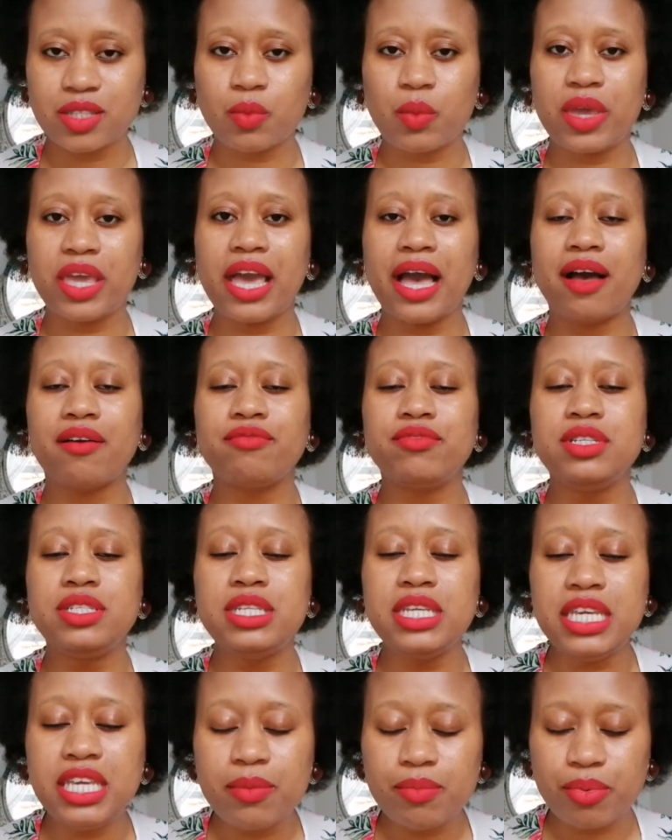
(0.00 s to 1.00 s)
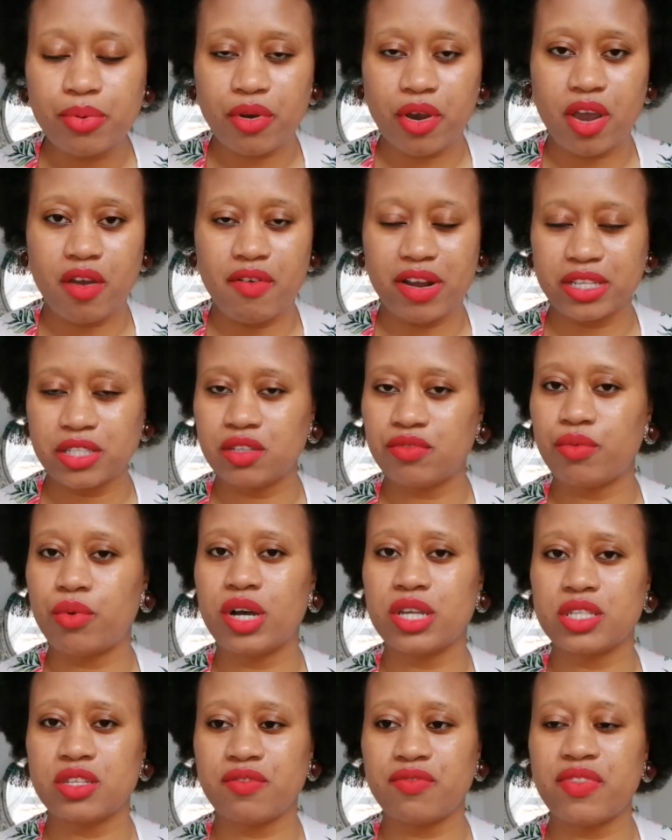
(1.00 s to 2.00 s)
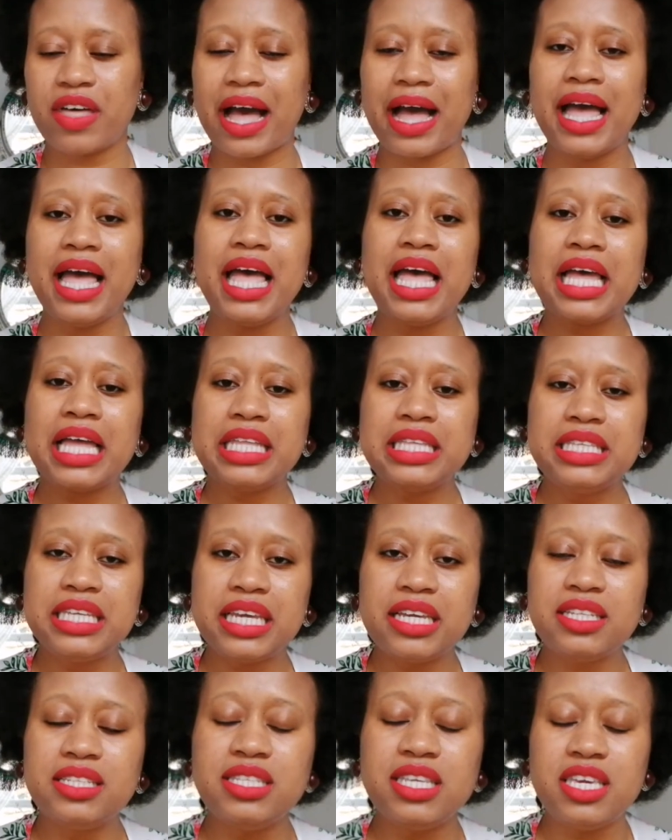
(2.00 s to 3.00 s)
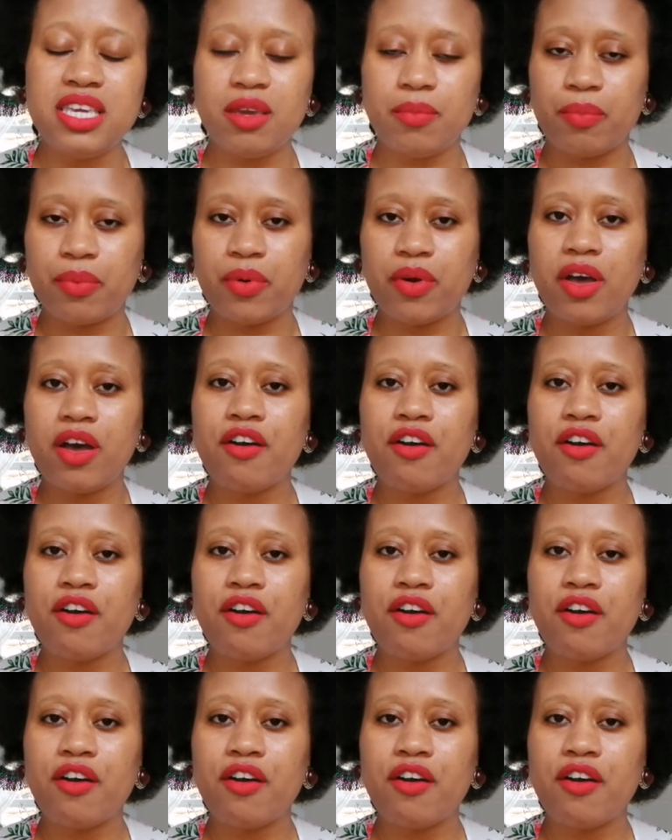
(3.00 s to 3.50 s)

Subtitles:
We have deep reservoirs of that. Dig deep.